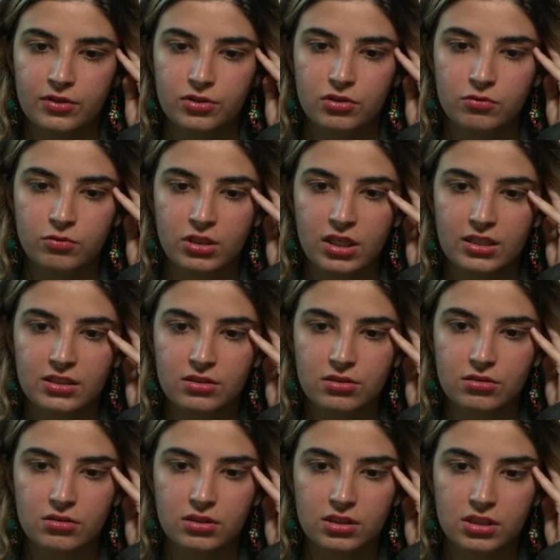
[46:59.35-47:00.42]
so we got
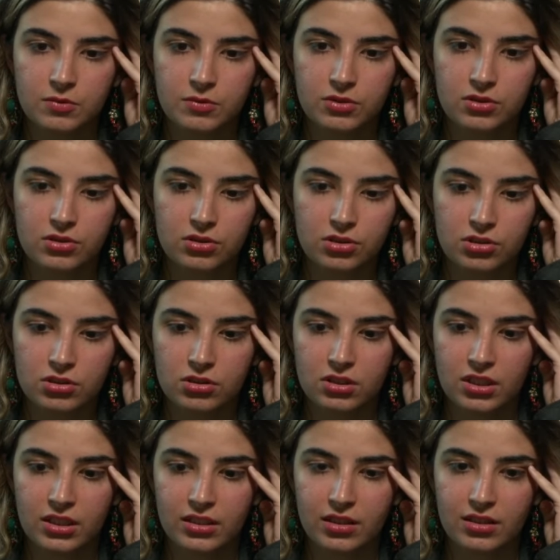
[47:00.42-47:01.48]
into this position and
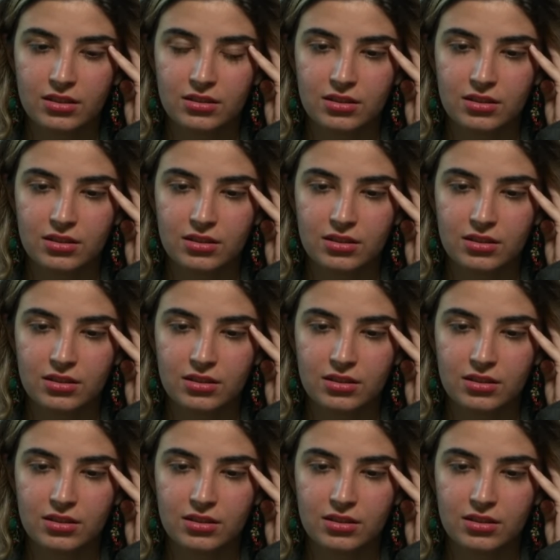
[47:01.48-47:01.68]
I got an